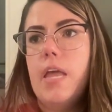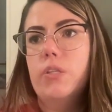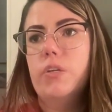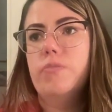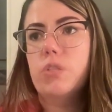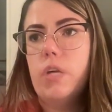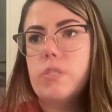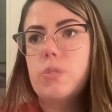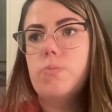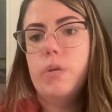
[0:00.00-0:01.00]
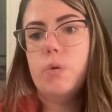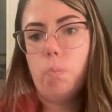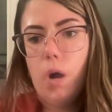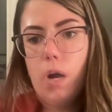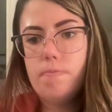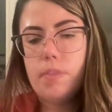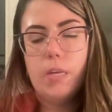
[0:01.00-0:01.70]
end of 2021,